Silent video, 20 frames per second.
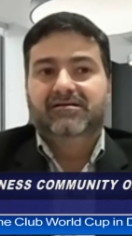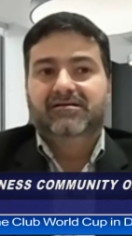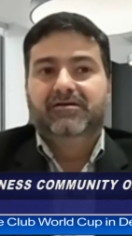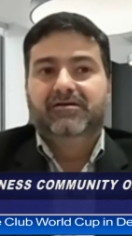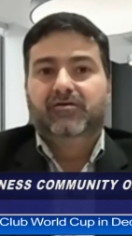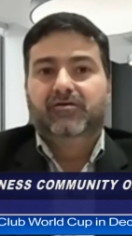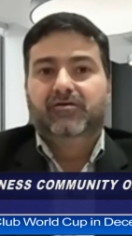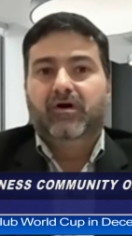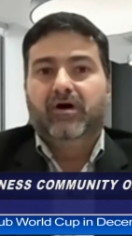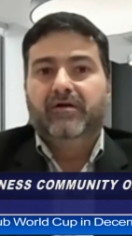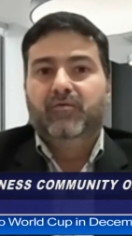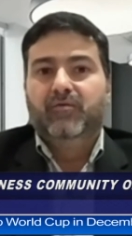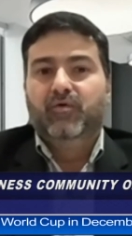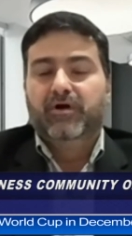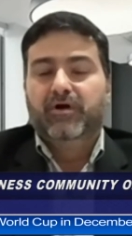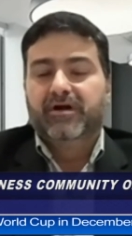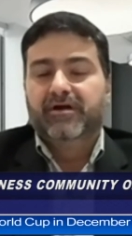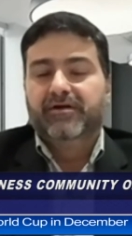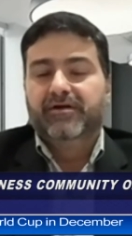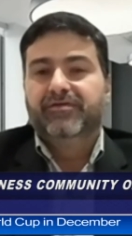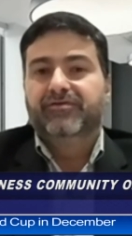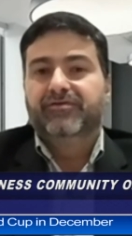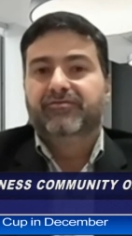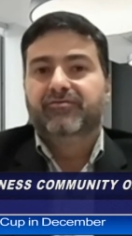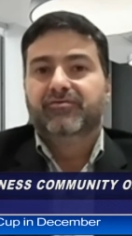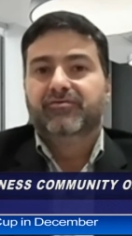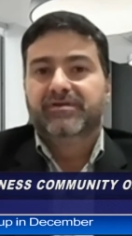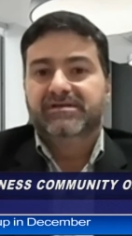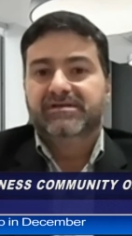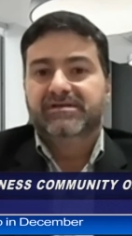you know and working
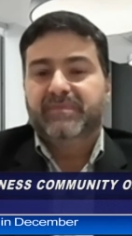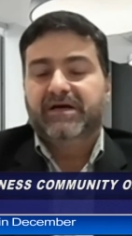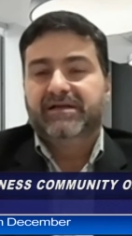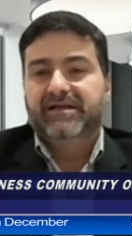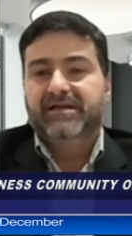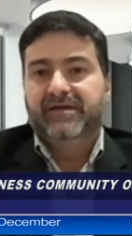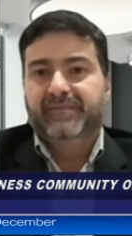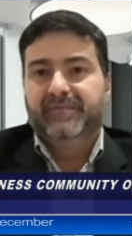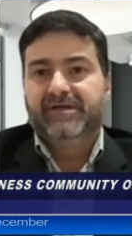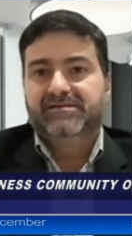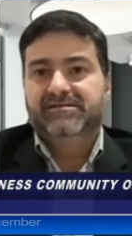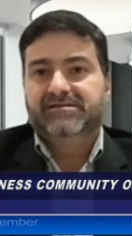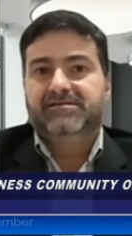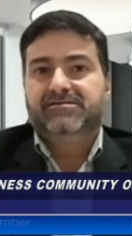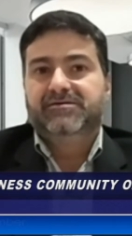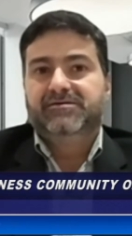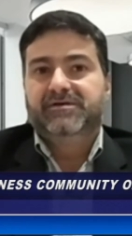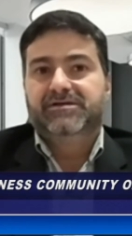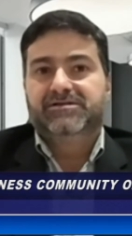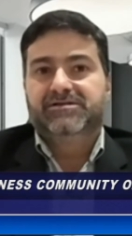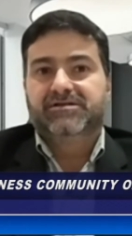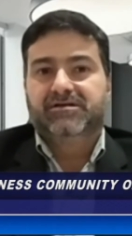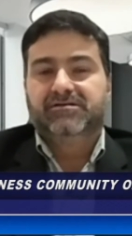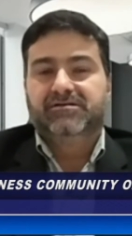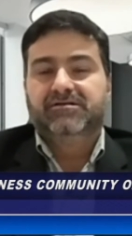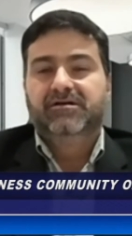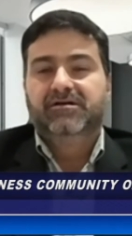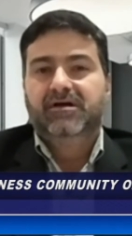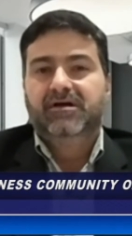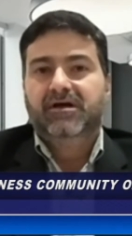through this pandemic
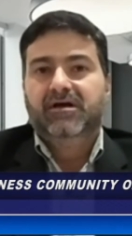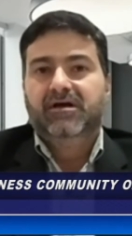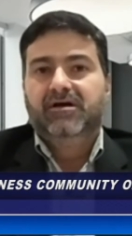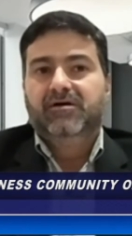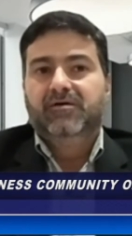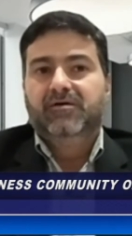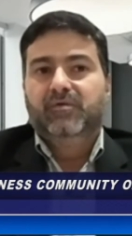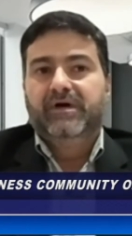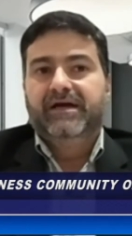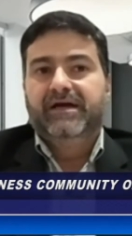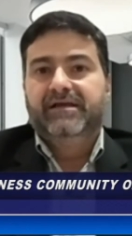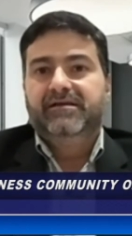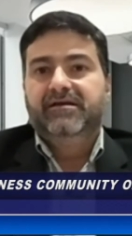situation where the